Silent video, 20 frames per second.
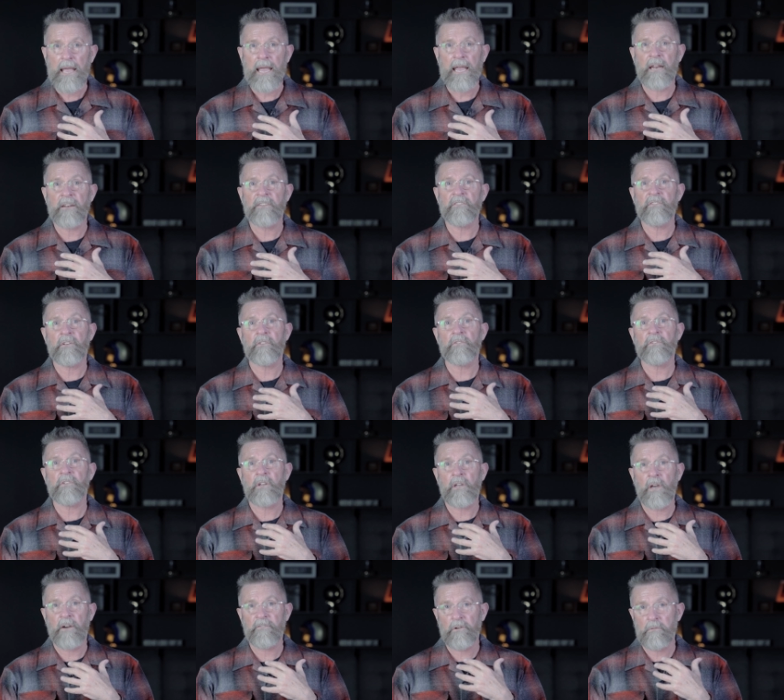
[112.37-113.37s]
and since
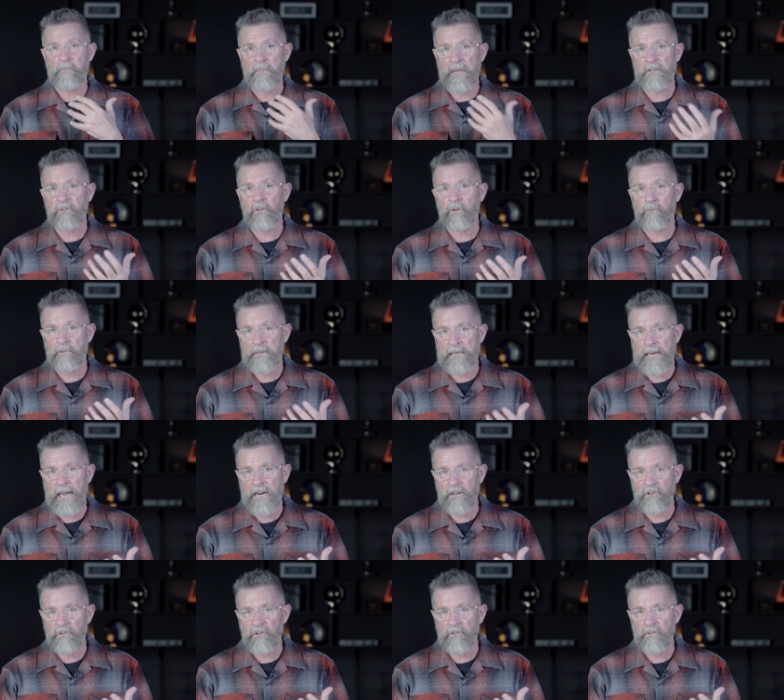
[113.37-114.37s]
governmental
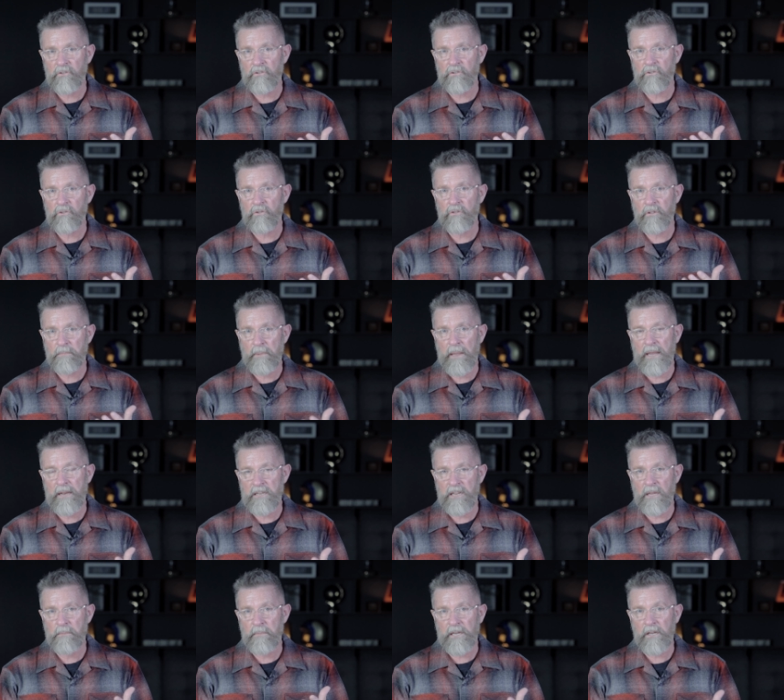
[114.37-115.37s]
reactions to the
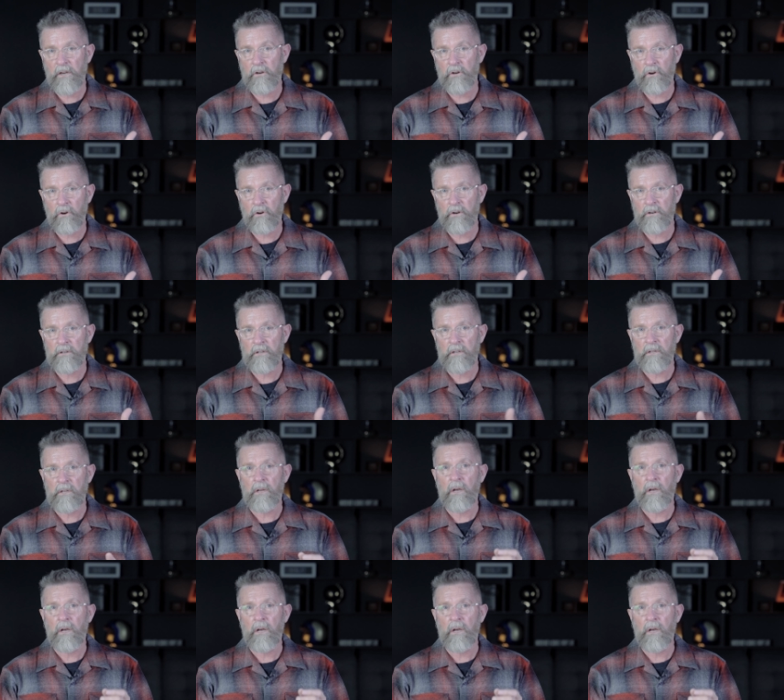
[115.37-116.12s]
pandemic occurred,